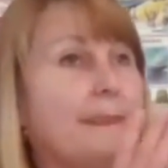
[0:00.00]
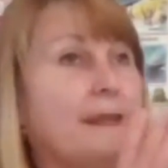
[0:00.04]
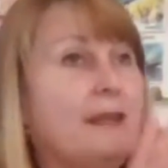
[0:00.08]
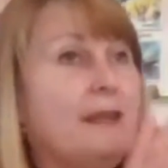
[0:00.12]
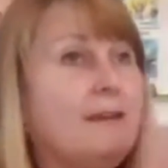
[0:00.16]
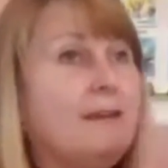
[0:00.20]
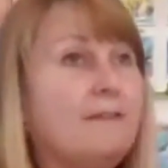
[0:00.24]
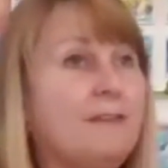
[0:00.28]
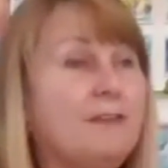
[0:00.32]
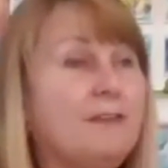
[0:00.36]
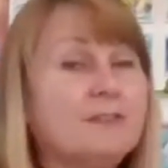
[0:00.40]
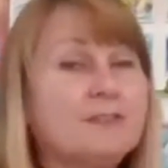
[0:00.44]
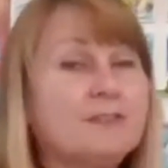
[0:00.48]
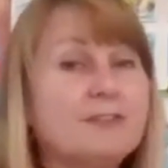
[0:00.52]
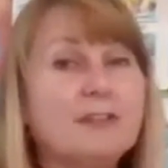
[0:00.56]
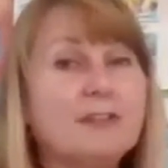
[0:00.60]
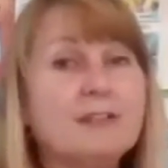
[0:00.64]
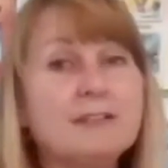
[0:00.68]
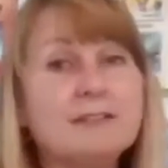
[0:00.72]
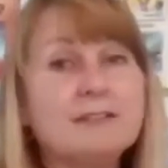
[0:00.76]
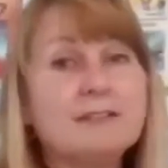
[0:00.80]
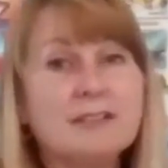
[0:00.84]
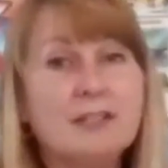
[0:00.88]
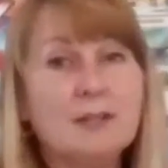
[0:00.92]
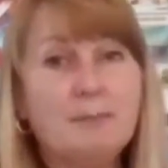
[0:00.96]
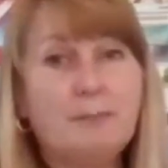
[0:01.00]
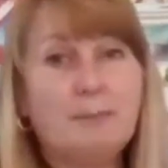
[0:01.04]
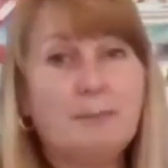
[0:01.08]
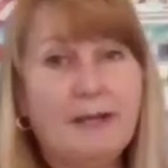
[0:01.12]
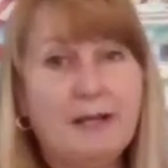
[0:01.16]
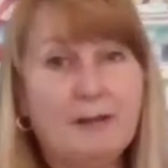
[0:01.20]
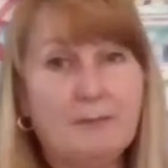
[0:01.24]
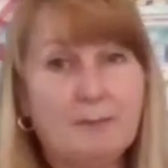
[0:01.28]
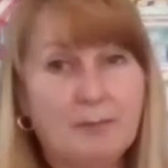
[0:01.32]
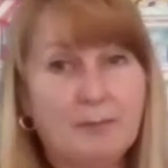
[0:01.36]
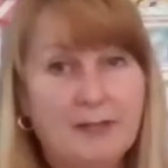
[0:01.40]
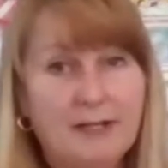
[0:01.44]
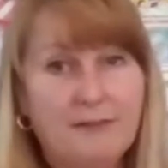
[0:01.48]
If you're gonna skip
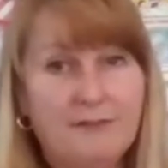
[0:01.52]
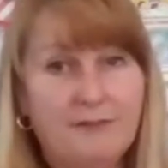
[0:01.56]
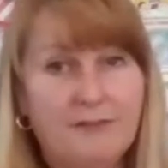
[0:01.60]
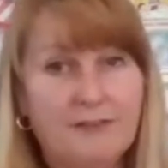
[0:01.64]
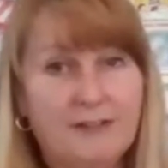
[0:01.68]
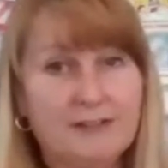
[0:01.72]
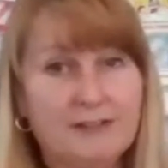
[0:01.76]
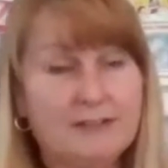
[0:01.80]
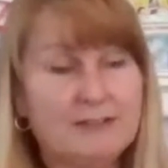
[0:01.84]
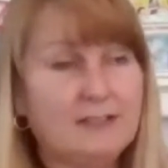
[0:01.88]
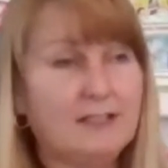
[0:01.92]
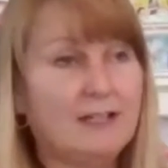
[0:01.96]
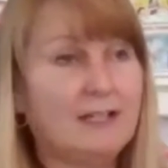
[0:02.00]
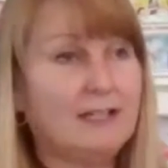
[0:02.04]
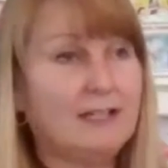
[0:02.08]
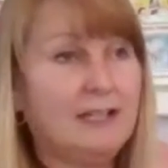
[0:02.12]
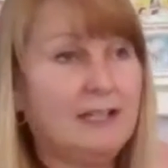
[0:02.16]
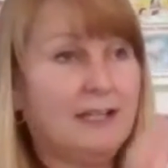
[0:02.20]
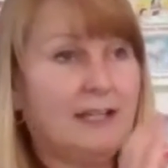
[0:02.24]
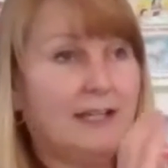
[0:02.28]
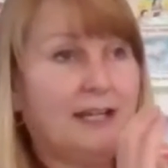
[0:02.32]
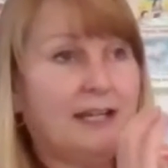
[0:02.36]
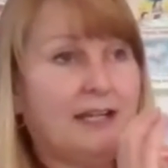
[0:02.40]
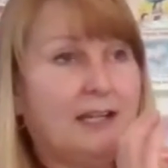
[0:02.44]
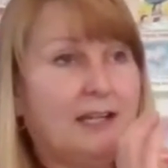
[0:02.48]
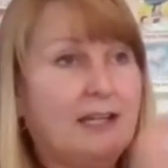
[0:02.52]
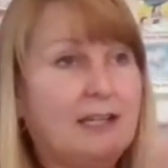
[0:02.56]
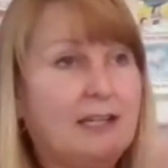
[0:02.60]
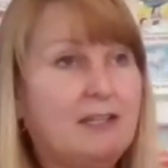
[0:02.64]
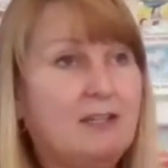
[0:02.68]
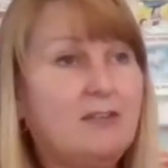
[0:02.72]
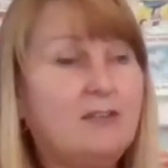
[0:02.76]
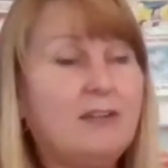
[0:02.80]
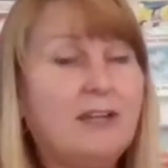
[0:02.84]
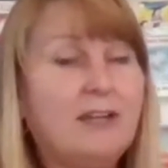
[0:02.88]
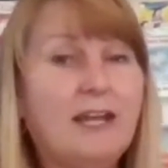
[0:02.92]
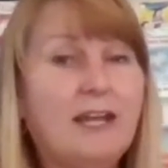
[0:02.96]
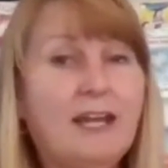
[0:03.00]
that breakfast, again, I'd like
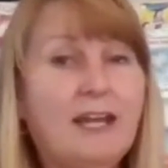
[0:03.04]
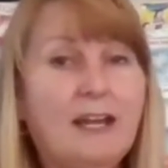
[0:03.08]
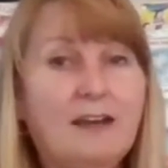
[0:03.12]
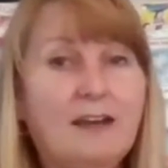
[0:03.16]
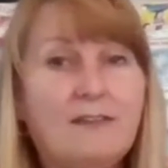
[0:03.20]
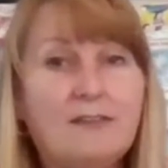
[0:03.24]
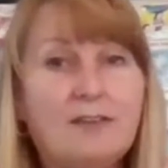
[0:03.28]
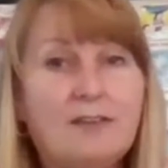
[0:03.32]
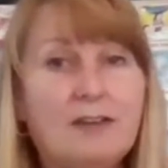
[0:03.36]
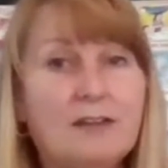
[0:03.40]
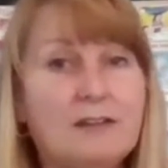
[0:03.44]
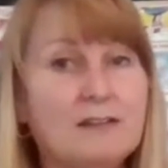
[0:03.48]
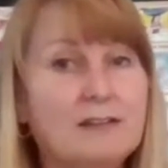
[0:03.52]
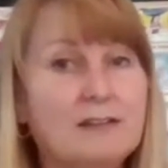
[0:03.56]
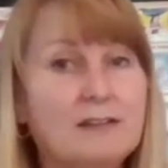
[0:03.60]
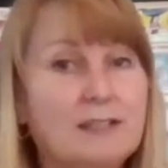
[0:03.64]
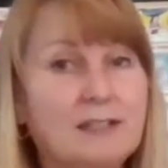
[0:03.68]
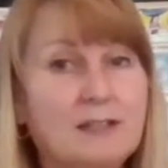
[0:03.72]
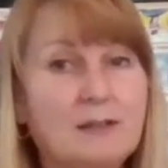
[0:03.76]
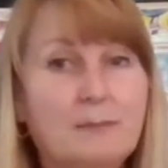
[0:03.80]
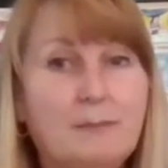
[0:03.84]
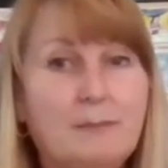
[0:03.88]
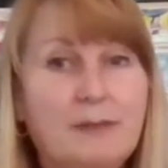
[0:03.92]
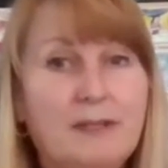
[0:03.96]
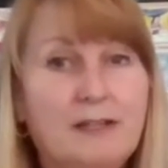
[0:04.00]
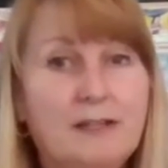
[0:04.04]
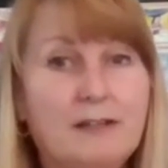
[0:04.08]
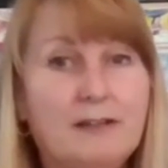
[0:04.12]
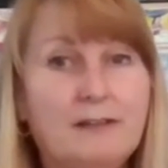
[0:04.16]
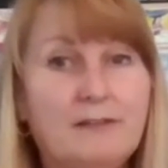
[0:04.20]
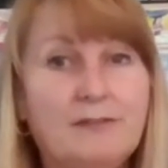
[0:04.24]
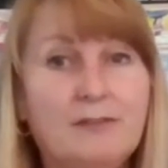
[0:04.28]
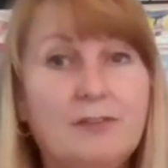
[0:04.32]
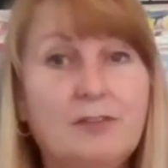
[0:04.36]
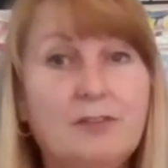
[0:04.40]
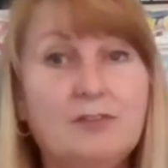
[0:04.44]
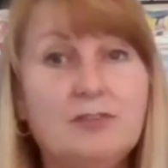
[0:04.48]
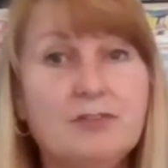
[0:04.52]
you to have a little bit
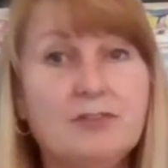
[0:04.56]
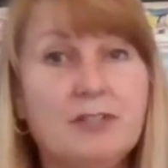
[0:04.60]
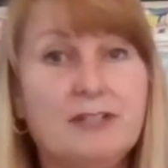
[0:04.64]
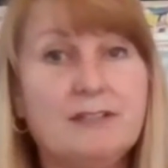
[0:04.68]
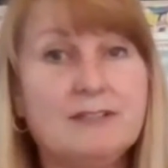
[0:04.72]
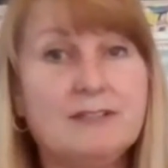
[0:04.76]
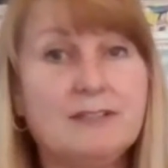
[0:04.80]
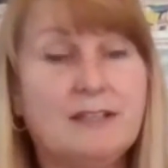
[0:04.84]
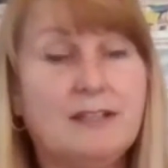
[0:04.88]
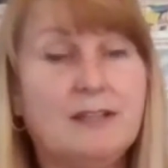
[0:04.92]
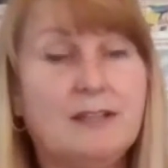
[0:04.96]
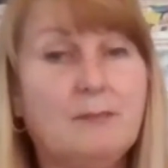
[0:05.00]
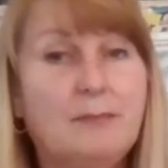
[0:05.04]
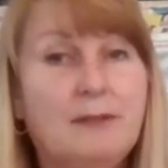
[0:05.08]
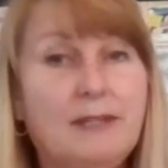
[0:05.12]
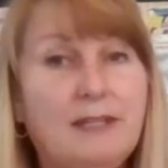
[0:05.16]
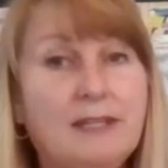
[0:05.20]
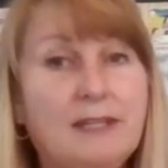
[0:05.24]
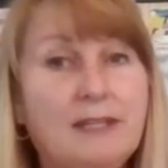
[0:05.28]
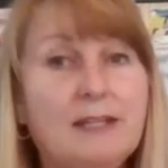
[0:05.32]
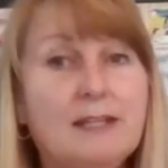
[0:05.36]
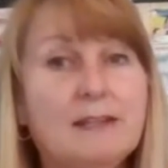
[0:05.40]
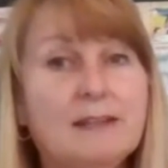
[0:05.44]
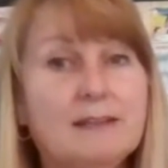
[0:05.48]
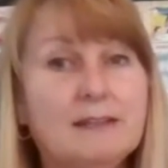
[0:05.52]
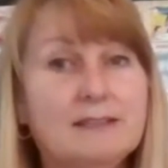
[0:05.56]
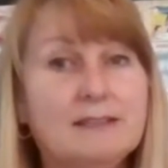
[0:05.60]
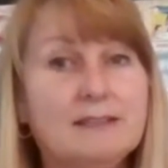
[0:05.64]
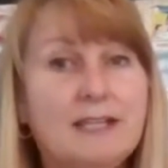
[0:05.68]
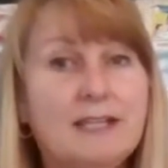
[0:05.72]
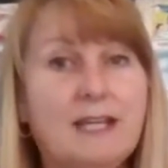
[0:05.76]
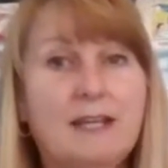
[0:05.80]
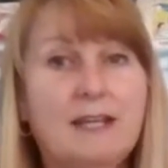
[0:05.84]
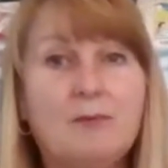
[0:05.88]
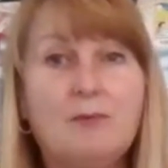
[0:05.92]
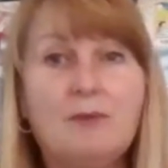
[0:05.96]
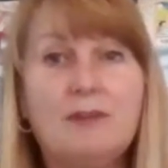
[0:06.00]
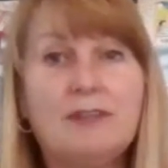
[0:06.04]
of nutrients in the beginning of the
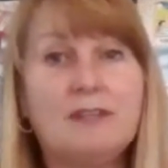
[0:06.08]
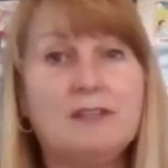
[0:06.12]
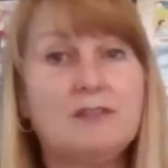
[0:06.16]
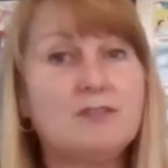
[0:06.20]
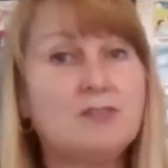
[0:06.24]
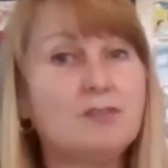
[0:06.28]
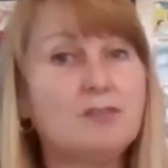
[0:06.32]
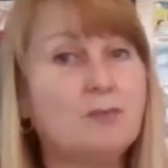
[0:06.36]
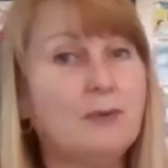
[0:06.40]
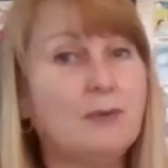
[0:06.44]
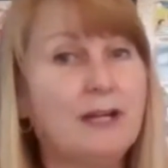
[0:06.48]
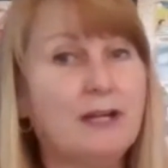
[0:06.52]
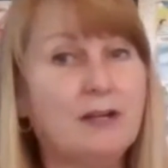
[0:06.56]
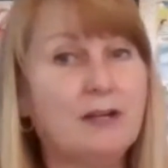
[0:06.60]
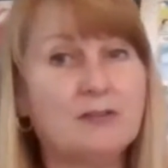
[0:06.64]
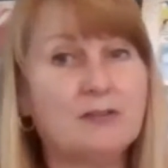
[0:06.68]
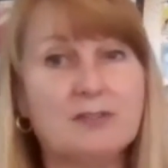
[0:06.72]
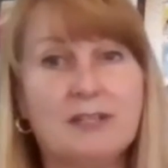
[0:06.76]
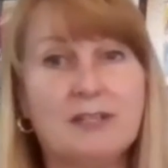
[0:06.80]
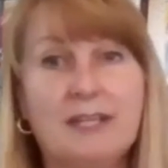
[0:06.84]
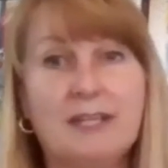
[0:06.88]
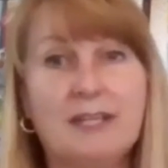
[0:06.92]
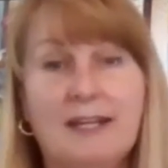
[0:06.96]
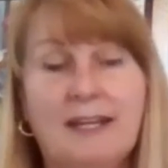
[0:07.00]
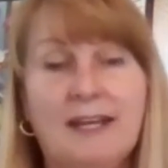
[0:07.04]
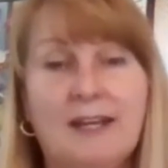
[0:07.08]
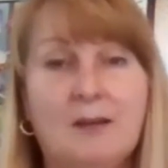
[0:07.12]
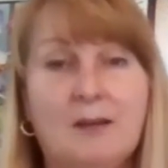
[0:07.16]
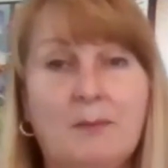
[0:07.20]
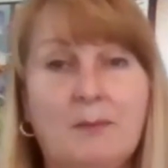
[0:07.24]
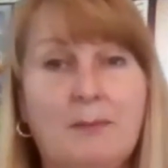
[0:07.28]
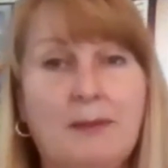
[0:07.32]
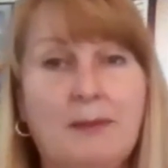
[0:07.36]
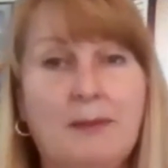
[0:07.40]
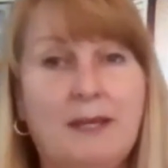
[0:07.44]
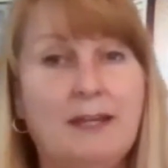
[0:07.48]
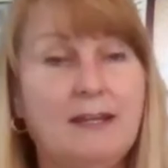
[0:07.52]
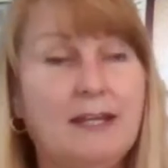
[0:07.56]
day within two hours of getting out of
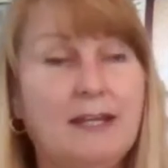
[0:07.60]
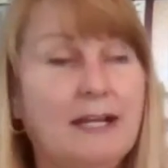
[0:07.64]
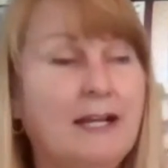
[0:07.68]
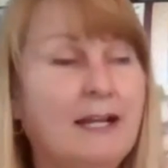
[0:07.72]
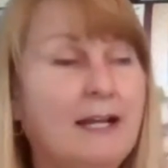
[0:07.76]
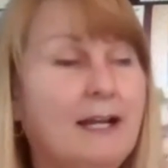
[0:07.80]
bed.